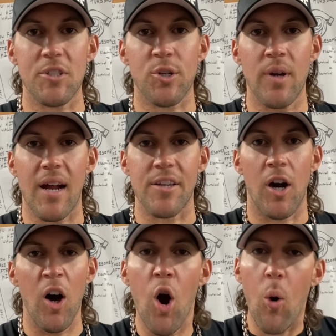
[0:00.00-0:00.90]
going on,
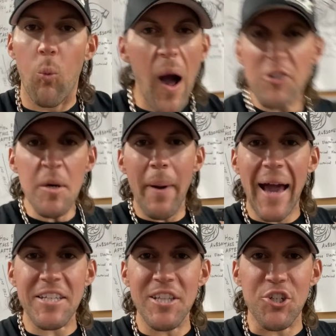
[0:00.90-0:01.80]
y'all? Welcome
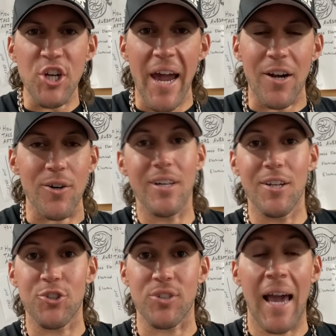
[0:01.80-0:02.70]
back to the channel.
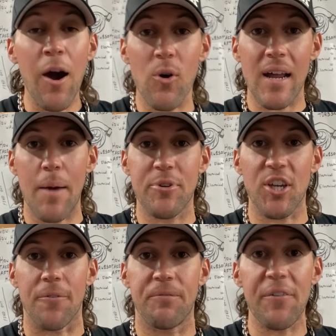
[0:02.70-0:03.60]
So now we're on
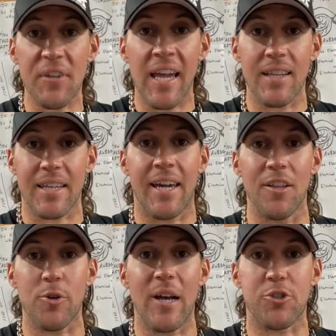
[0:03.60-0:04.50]
episode 15 of the
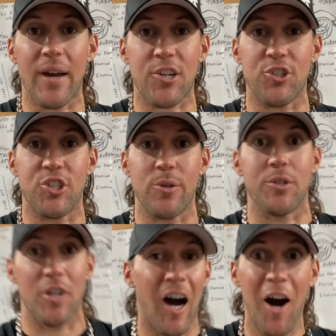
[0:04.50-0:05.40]
Killin It Resurrection
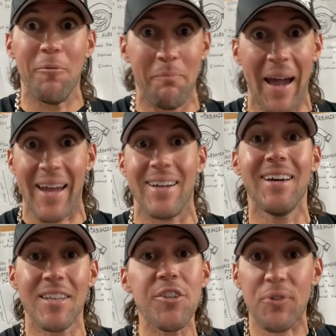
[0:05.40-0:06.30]
series. Oh man,
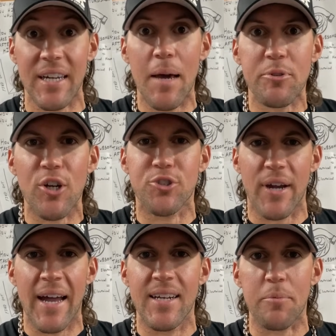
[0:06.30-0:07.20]
these freaking episodes are
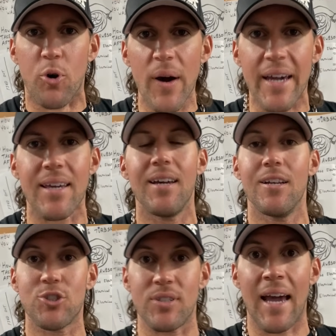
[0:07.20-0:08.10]
adding up quick.
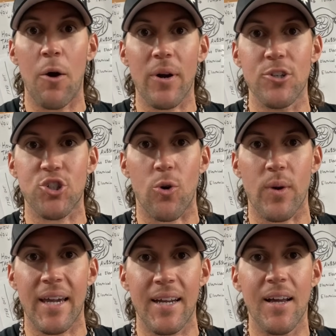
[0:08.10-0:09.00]
So now we're going to start
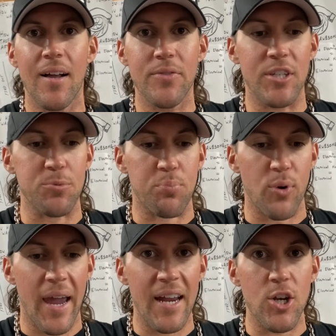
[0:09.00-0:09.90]
rigging this
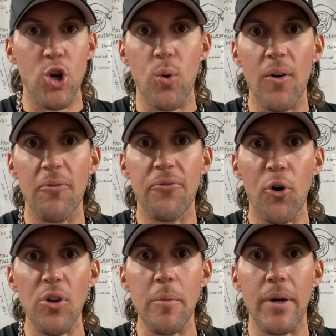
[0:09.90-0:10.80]
brand new,
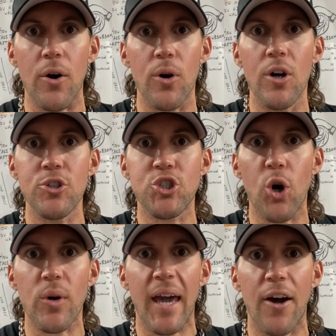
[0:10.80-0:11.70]
fully built
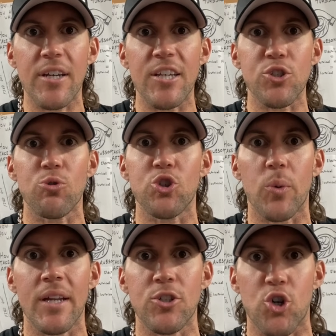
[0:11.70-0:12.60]
Socal diesel
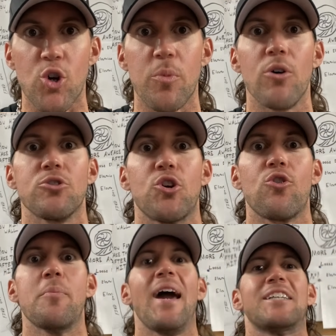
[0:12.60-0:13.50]
twin turbo
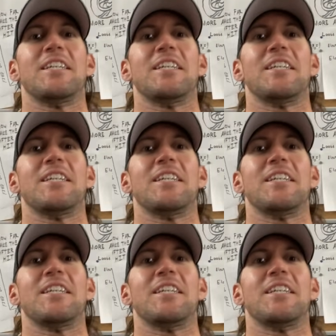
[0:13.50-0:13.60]
Duramax